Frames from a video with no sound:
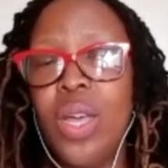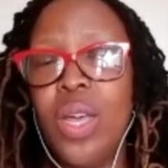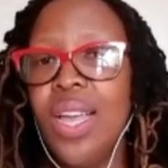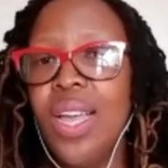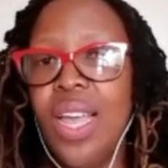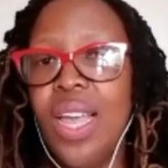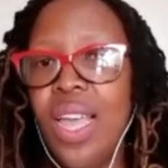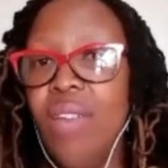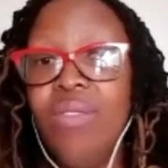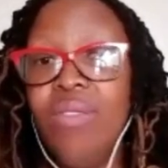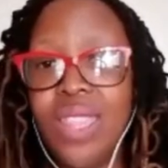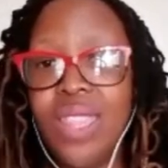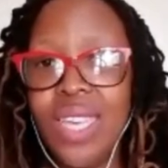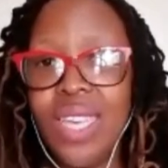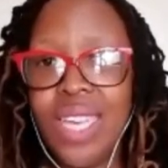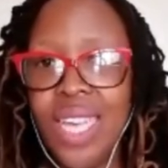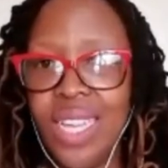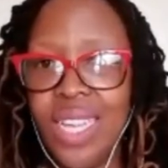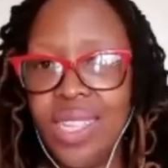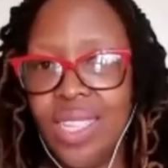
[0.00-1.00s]

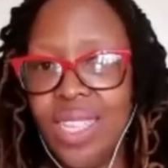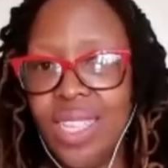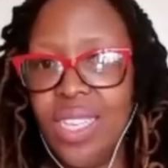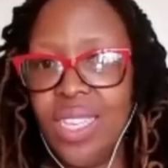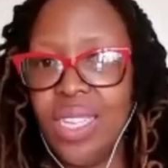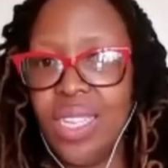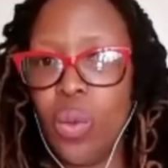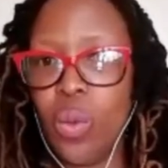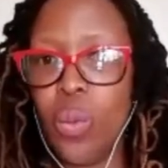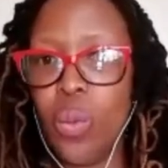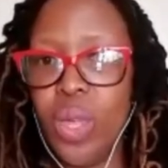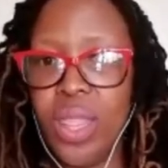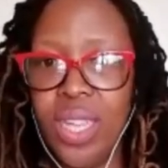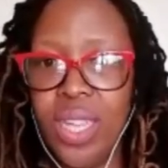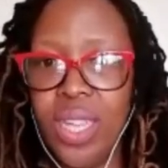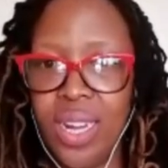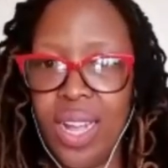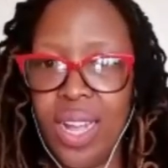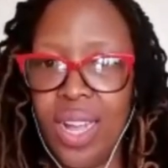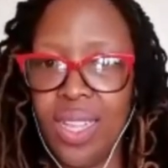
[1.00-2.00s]
everything exists
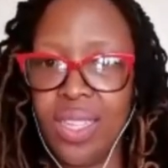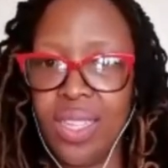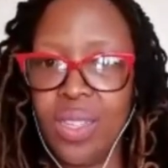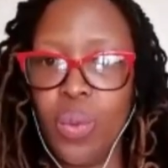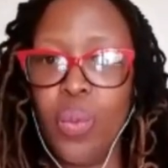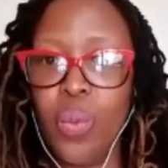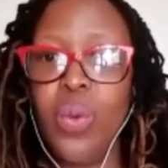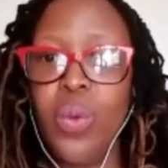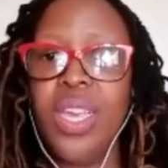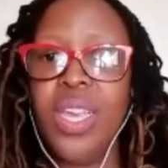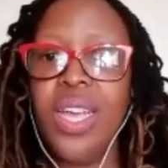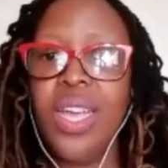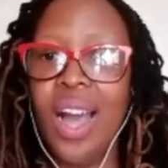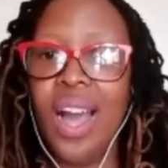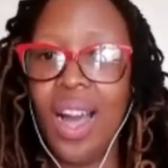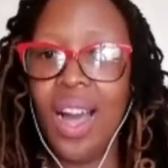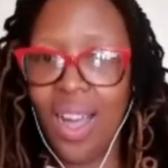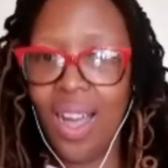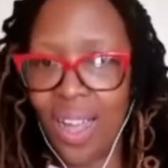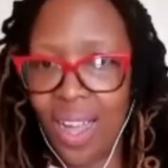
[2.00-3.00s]
within us. We
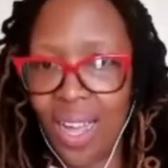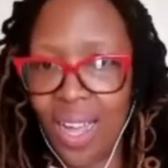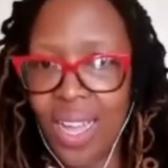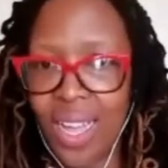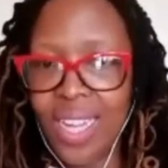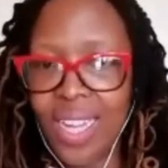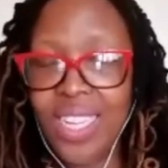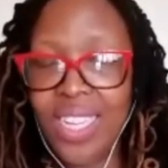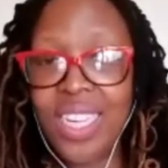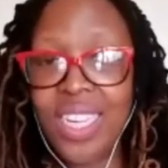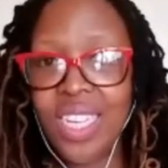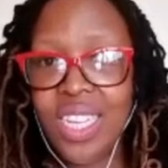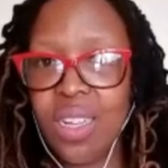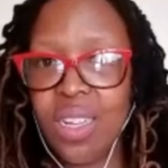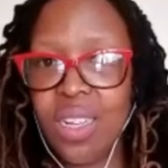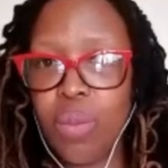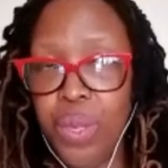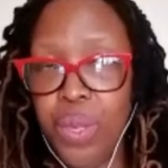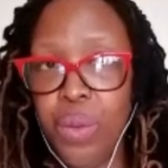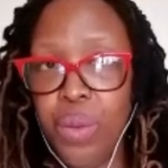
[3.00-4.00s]
are
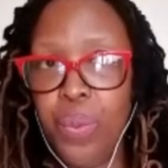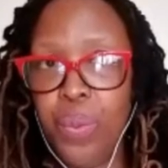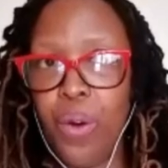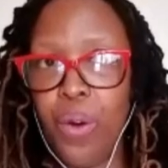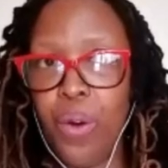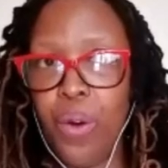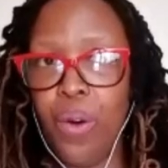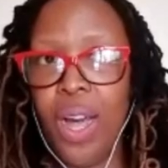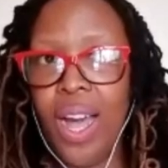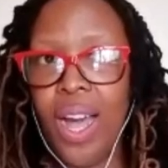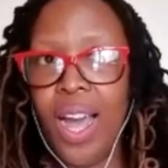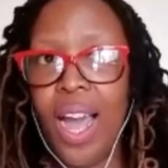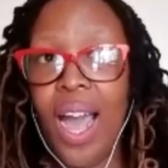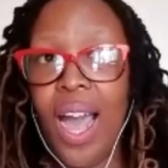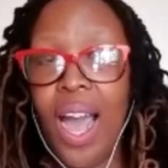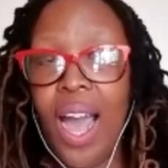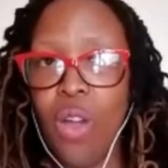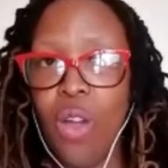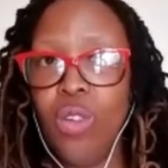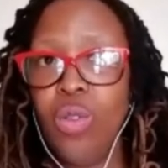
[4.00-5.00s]
teaching people
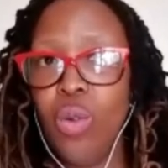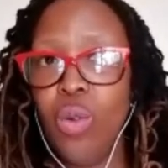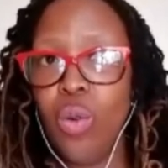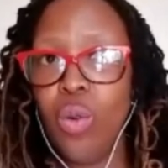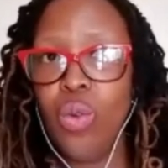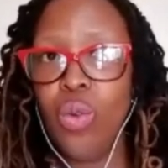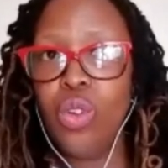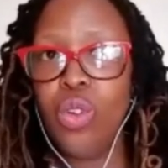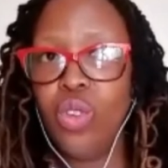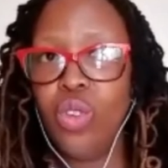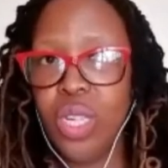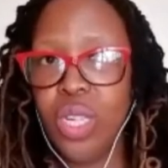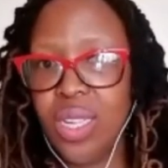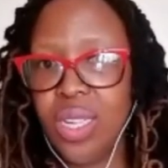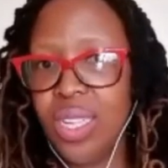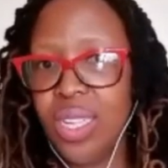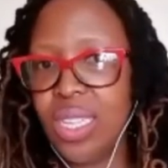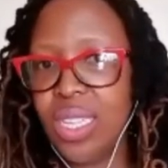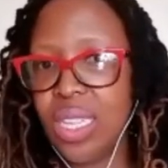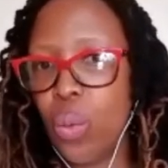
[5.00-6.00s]
how to treat
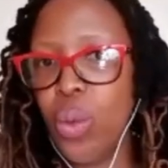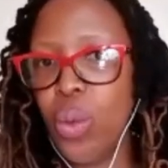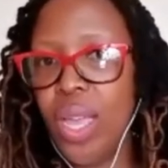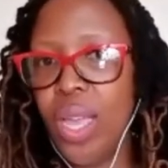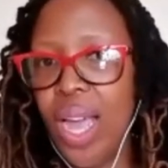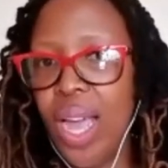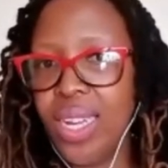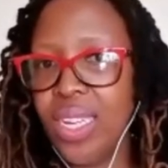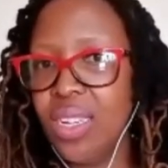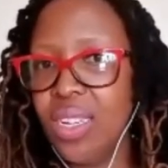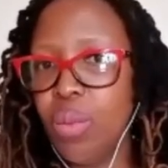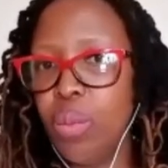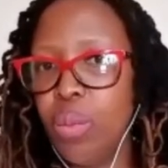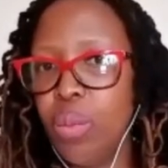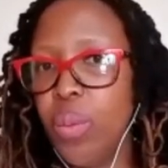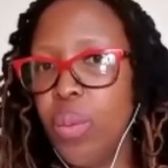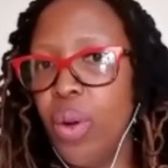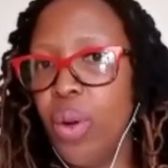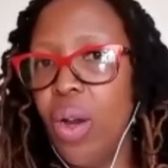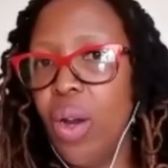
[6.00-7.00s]
us. We are teaching
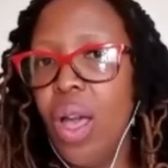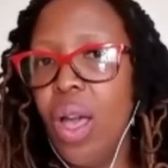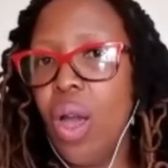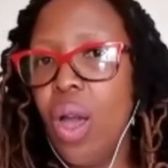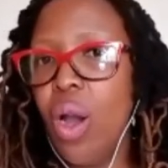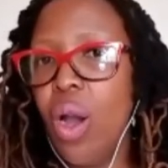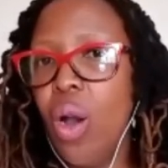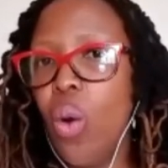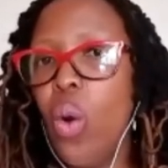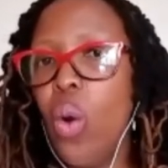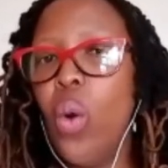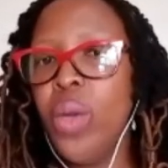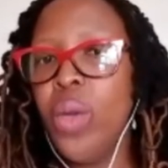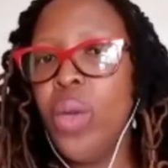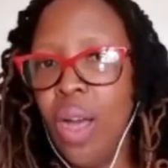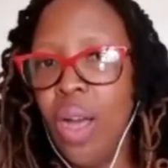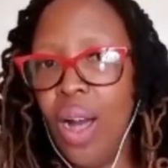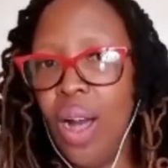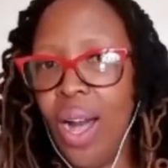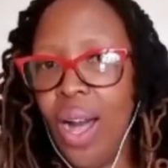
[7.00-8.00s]
people who
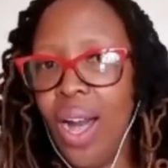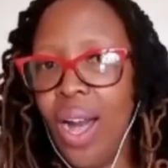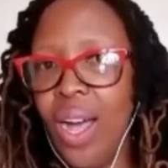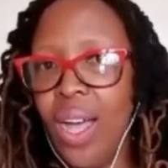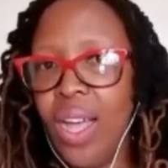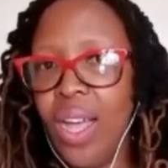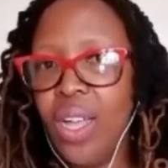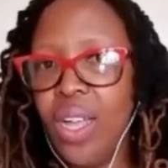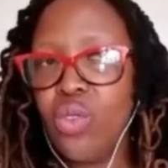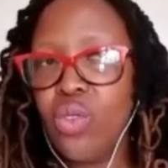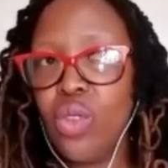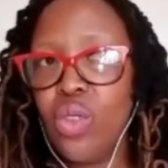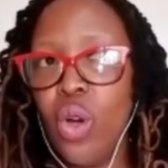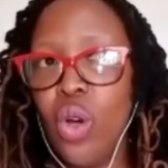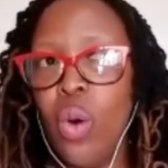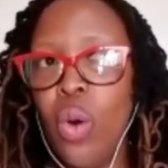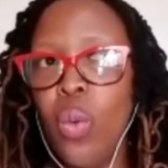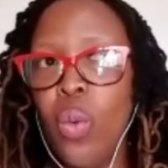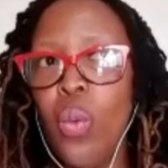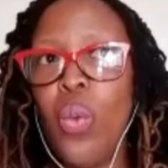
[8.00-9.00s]
we are.
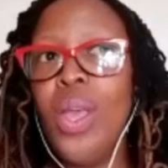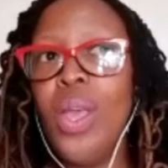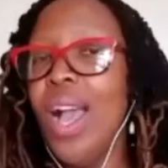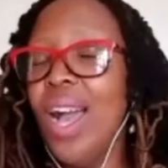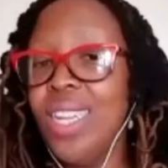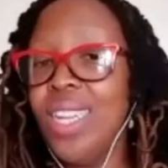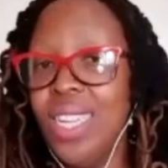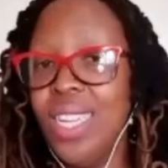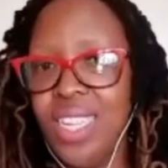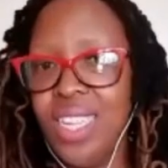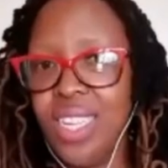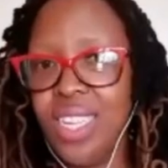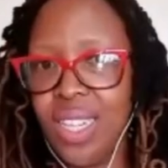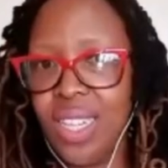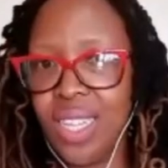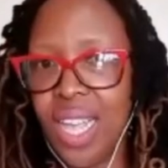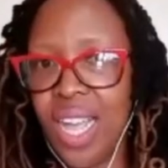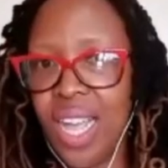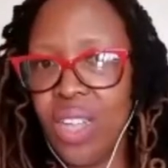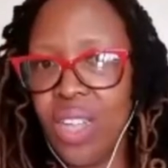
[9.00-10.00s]
So we are
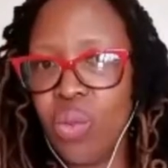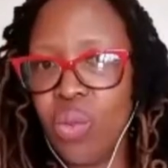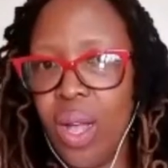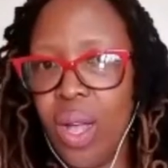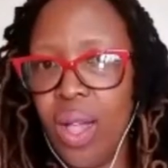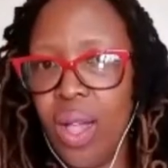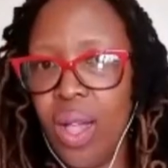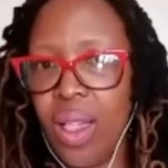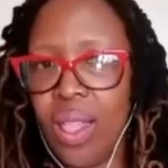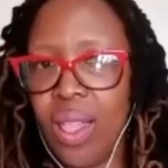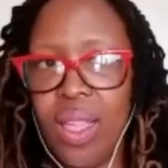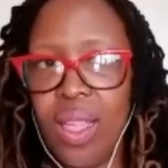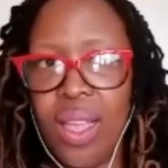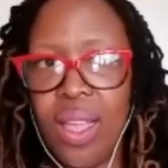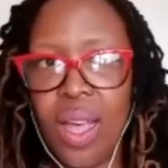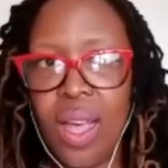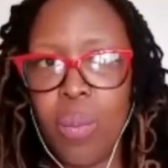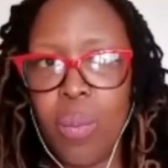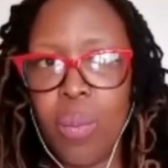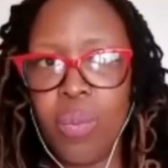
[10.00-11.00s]
teachers as well.
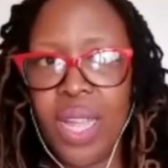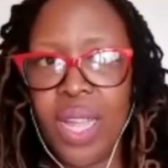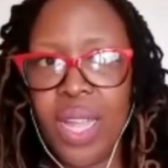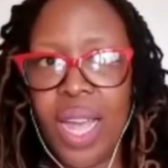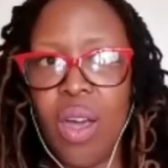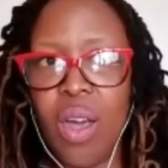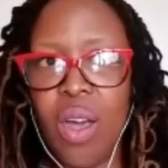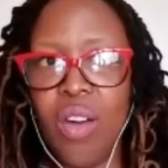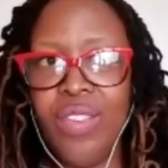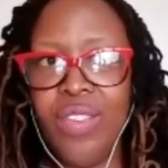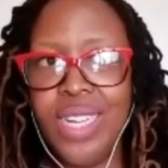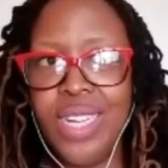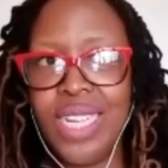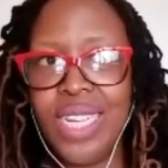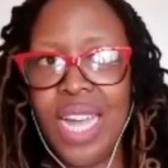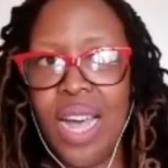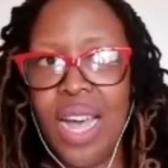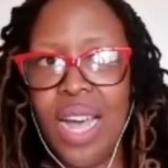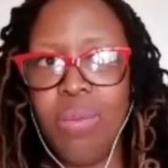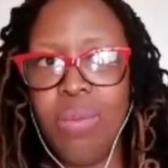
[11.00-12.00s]
I
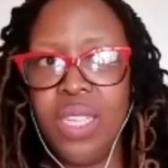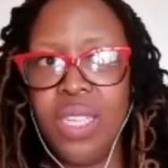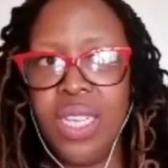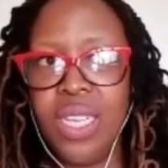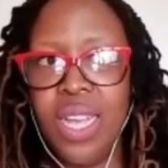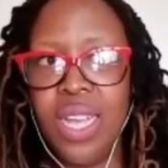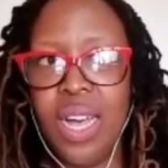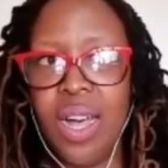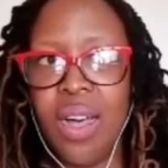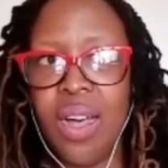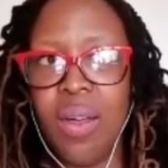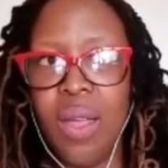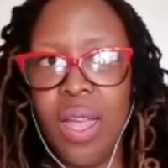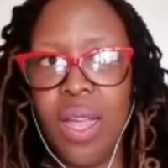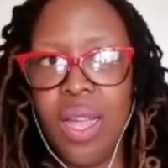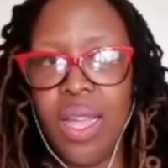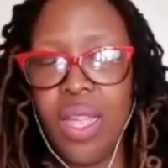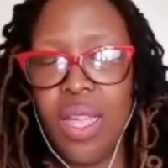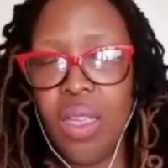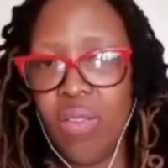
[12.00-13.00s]
oftentimes hear
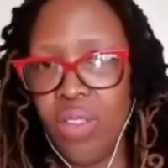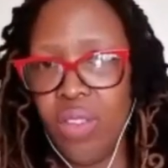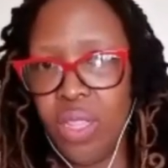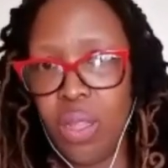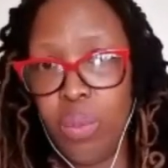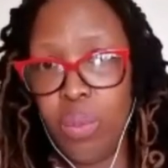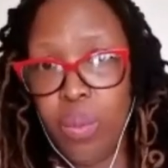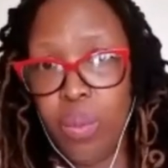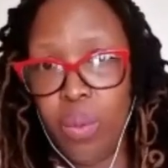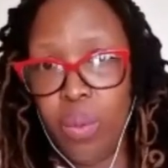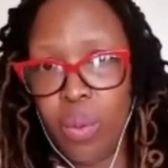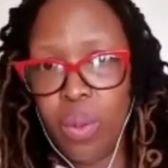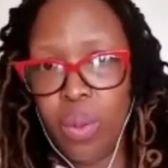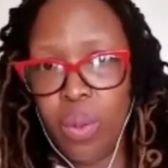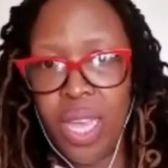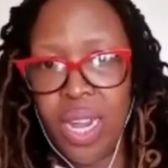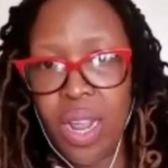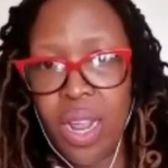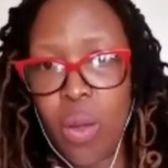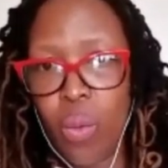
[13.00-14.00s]
even the people
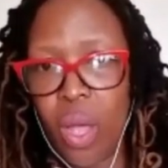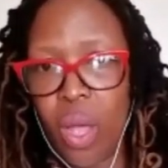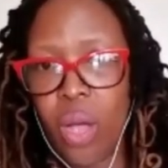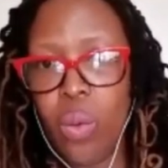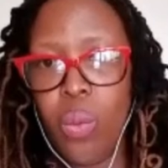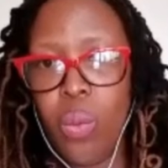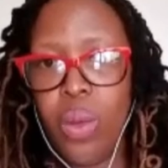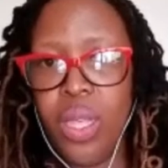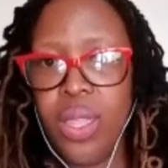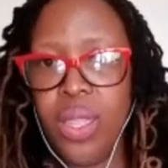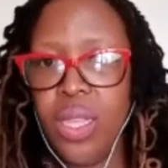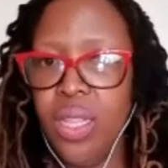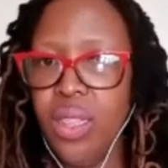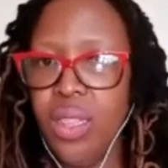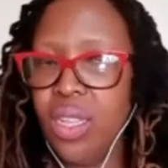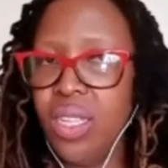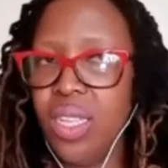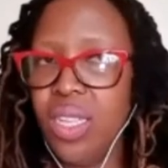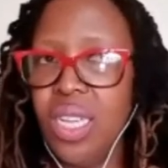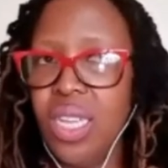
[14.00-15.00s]
that I work with in
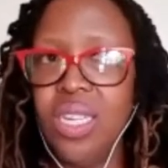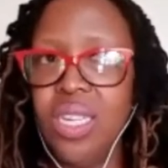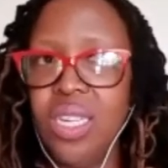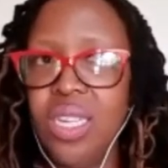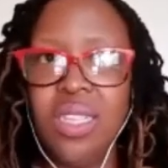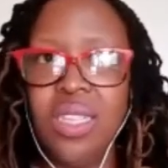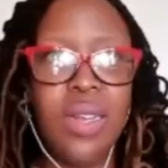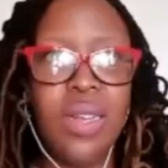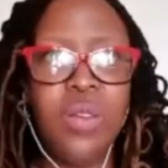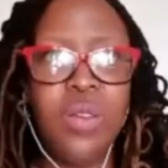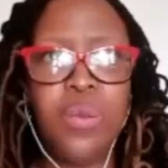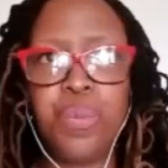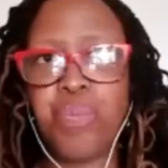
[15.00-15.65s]
the sessions, and